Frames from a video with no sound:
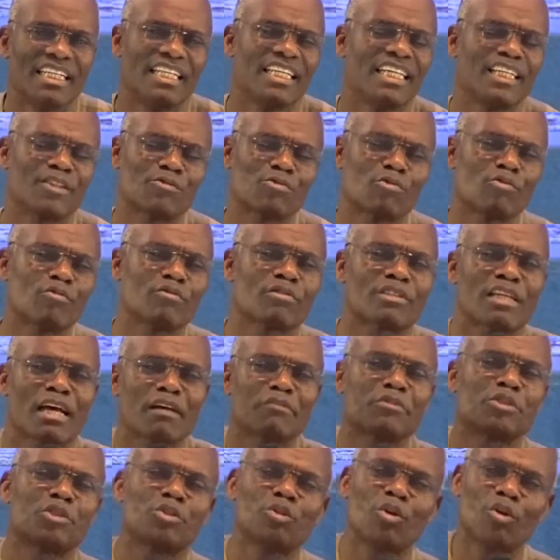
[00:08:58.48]
it wouldn't
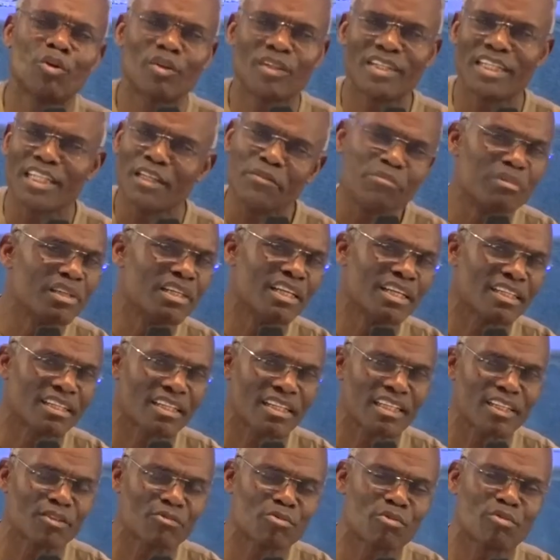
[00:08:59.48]
have shown
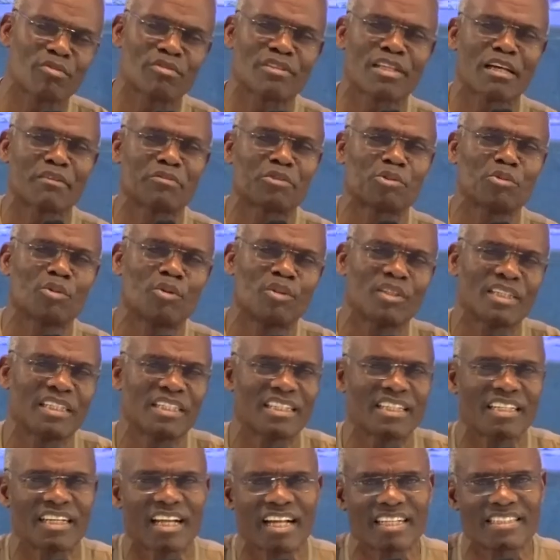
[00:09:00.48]
immediately. It wouldn't have shown
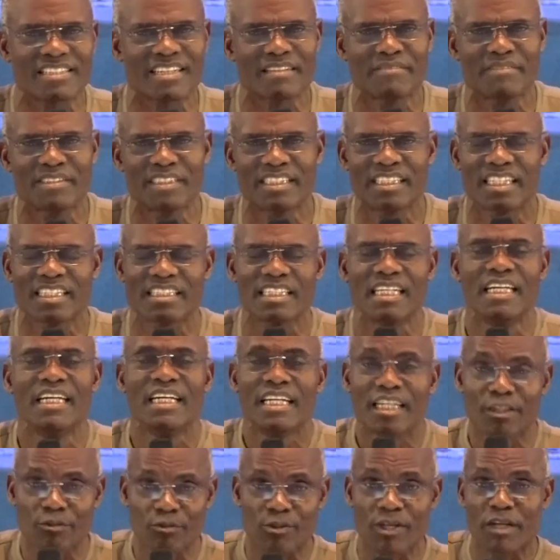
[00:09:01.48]
in the next seven years.
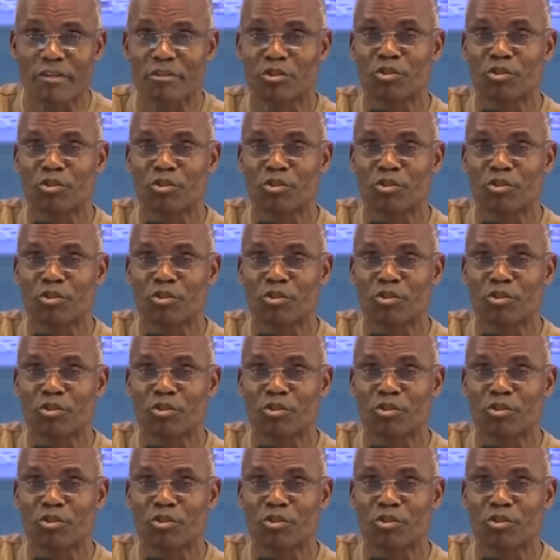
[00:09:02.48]
It would have